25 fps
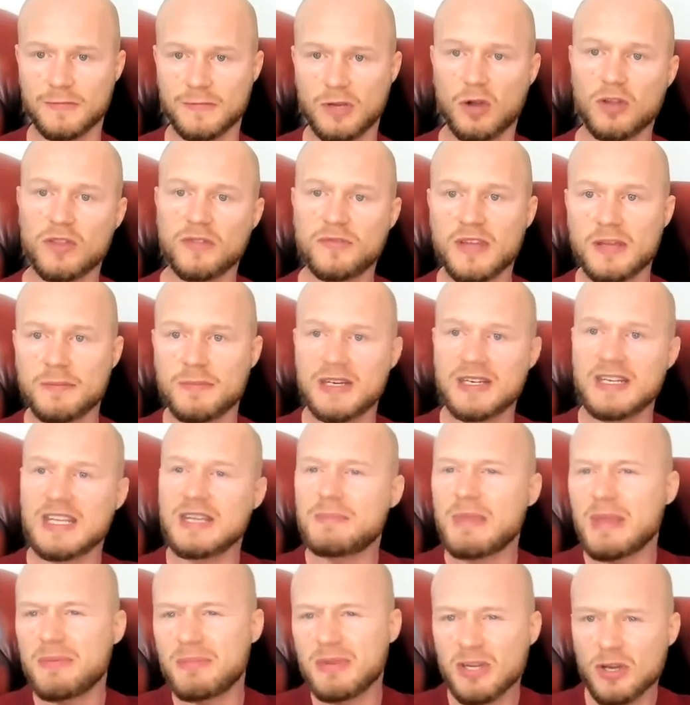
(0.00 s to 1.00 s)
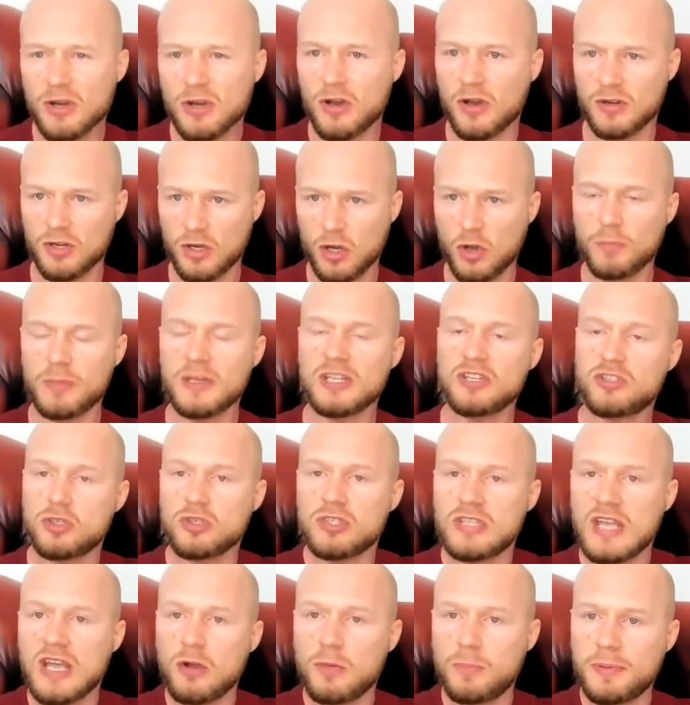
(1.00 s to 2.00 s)
Or the vitamin D? Maybe not. No, but it's
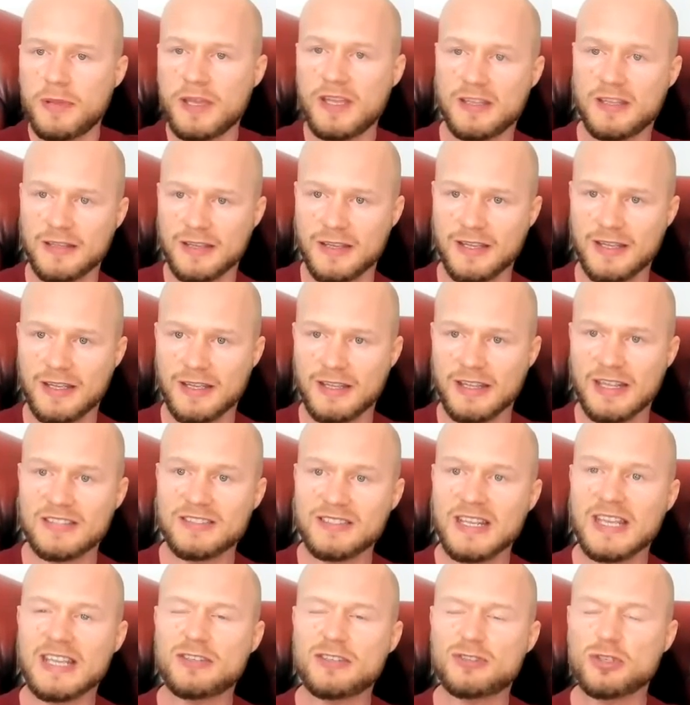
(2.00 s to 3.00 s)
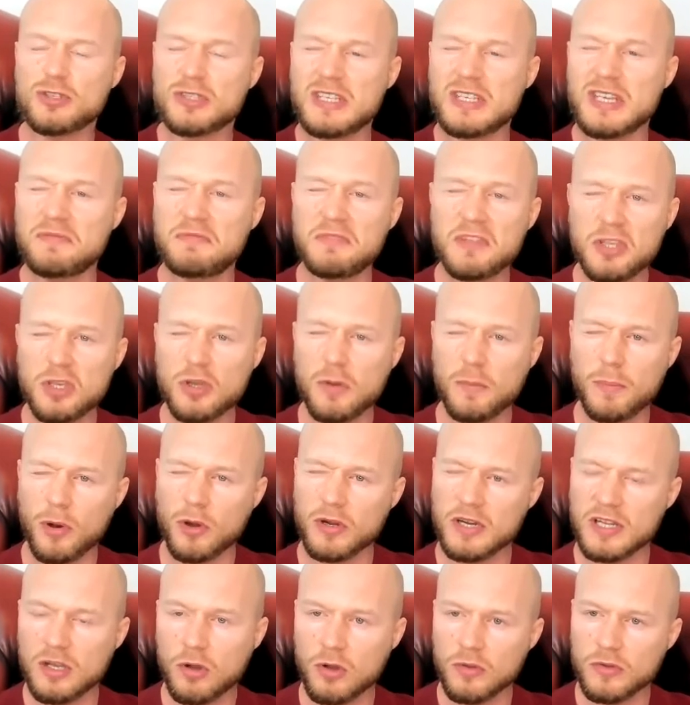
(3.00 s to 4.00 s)
just helping, isn't it? It's just giving your
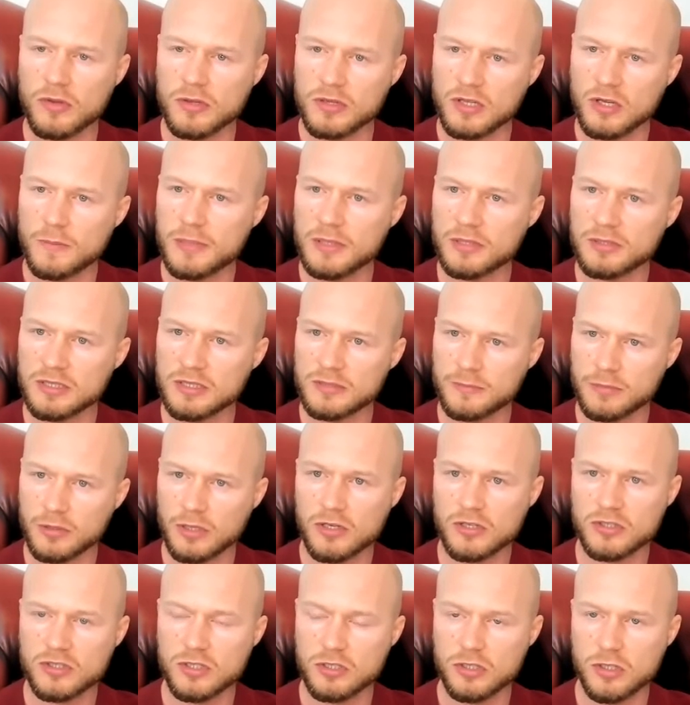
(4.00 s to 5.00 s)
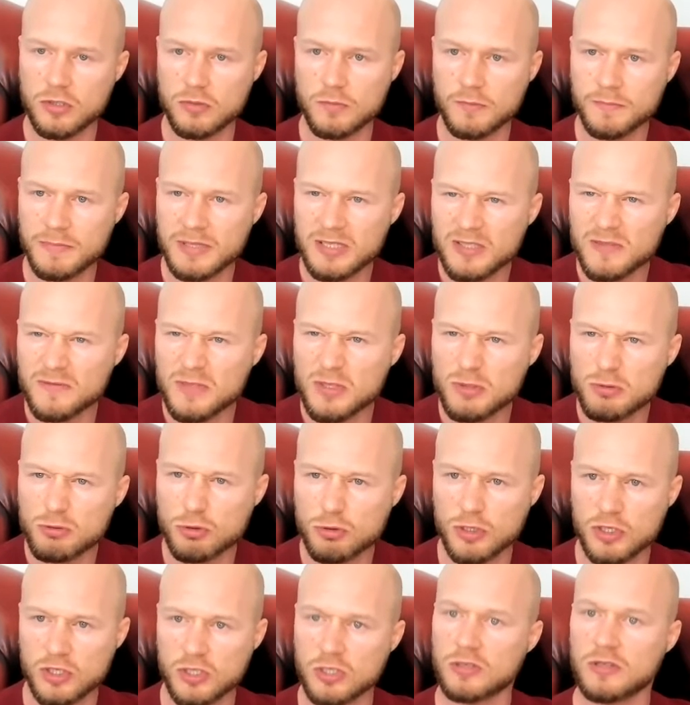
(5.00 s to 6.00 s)
body all the little building blocks and new bits of
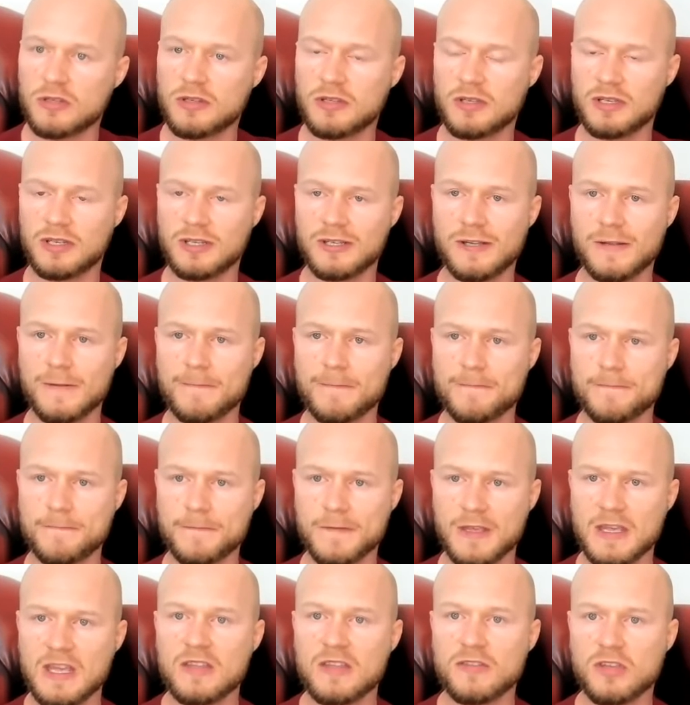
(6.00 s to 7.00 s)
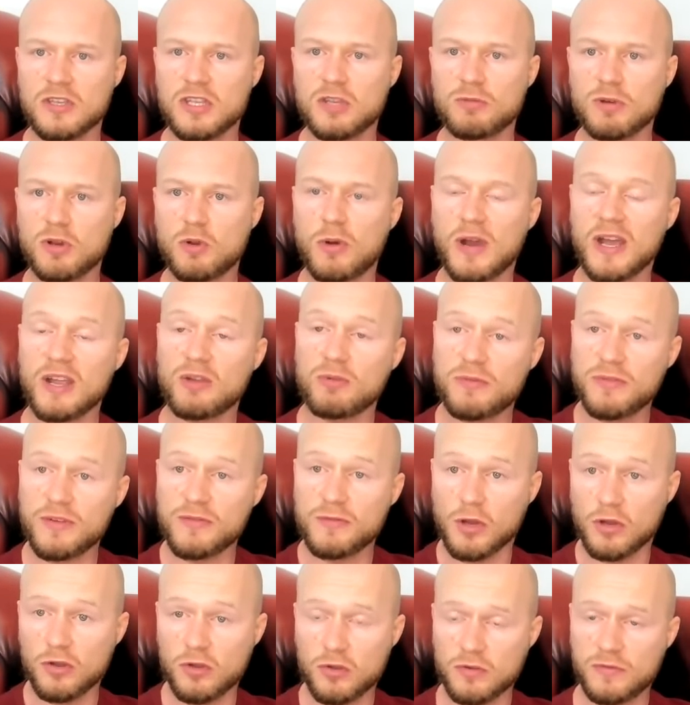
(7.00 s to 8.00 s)
nutrition that you require. If we've
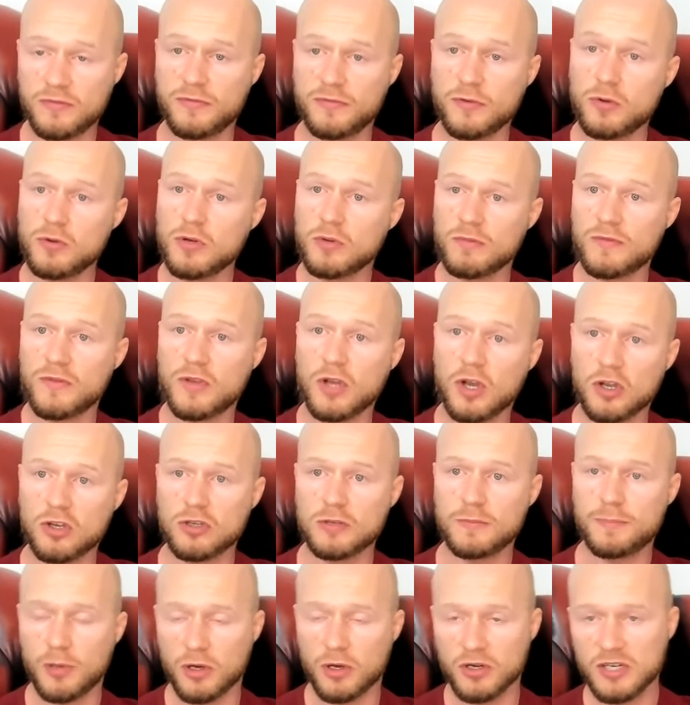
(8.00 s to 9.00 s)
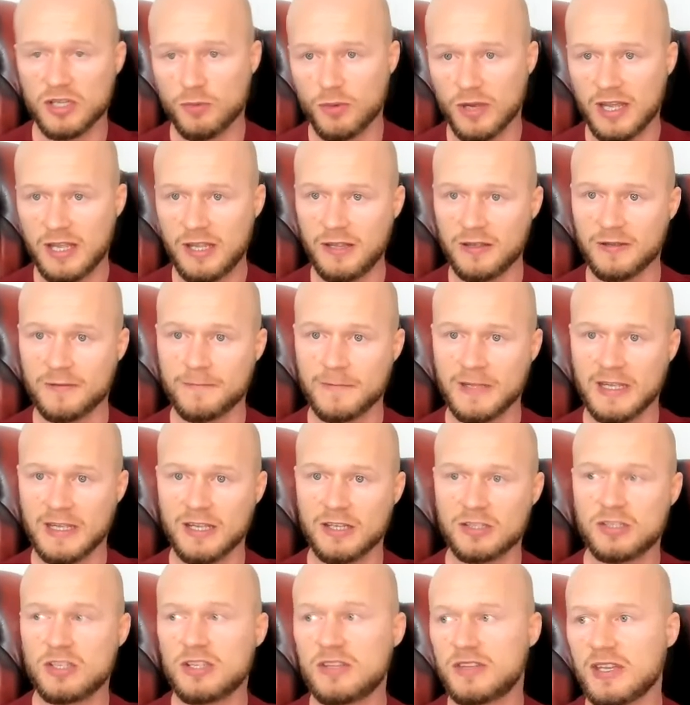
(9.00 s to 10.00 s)
got good food and we've got a good body weight,
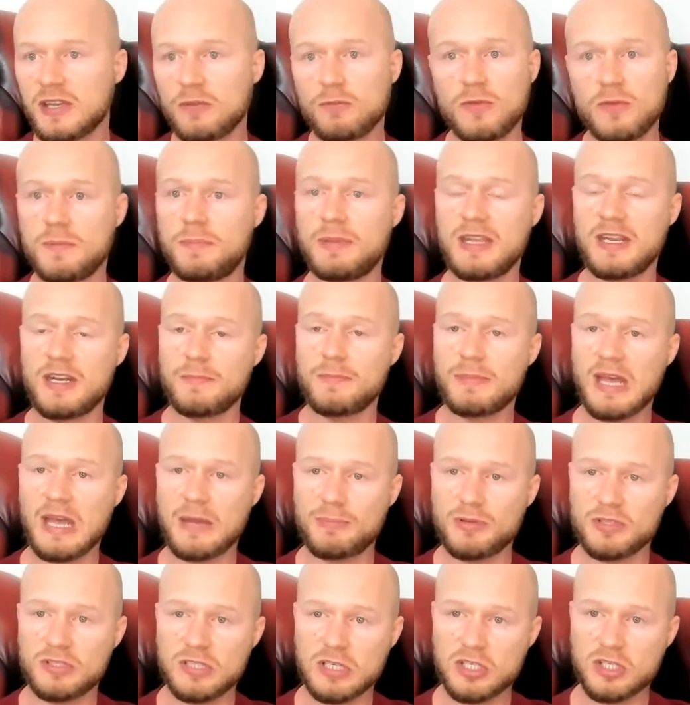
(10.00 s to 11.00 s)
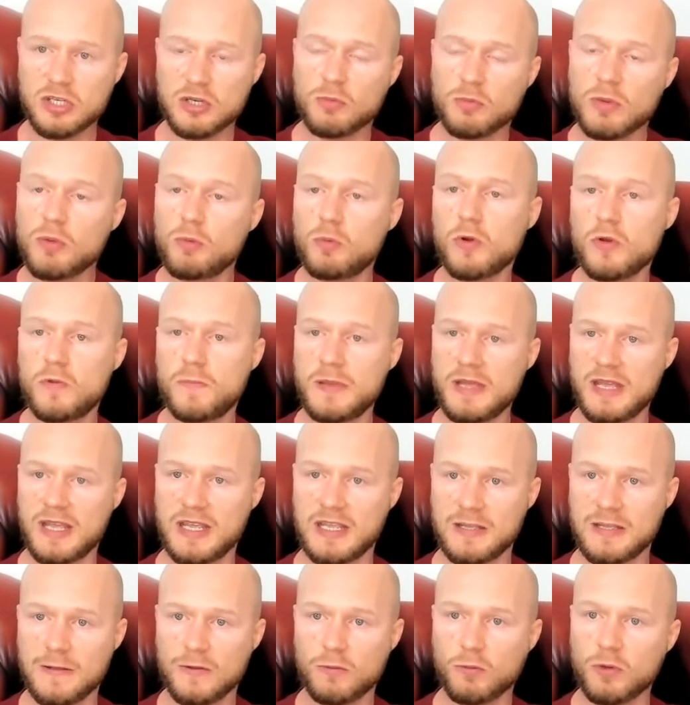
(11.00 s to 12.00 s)
do you think we'd be in a better position? We would
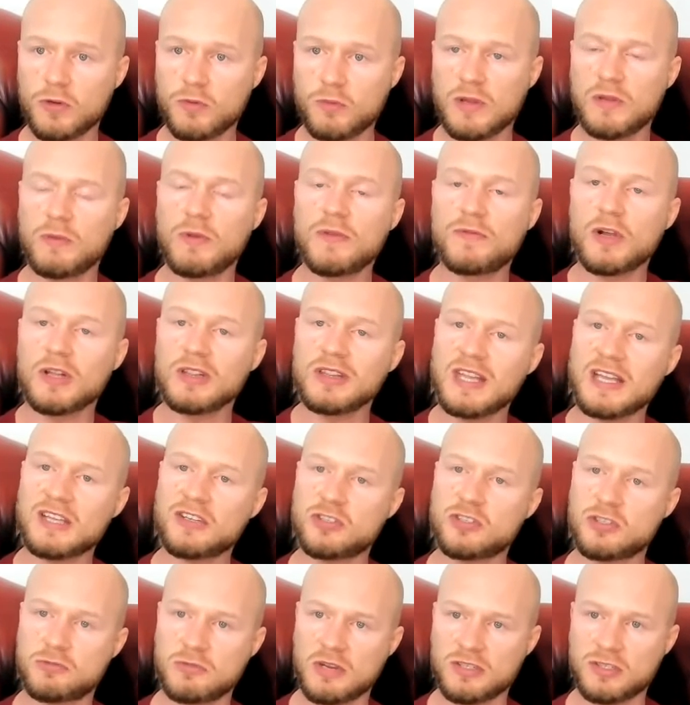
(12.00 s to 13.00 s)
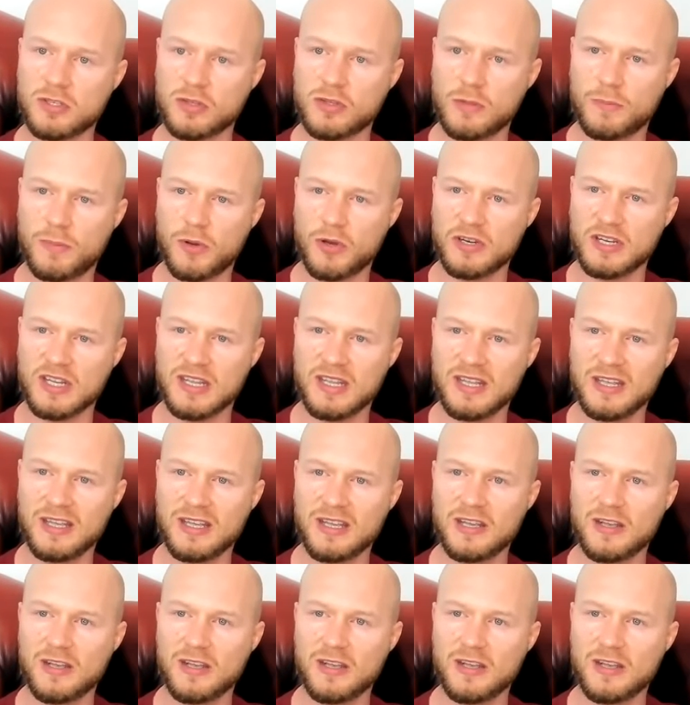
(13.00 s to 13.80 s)
be, wouldn't we? We've got less stress on the body.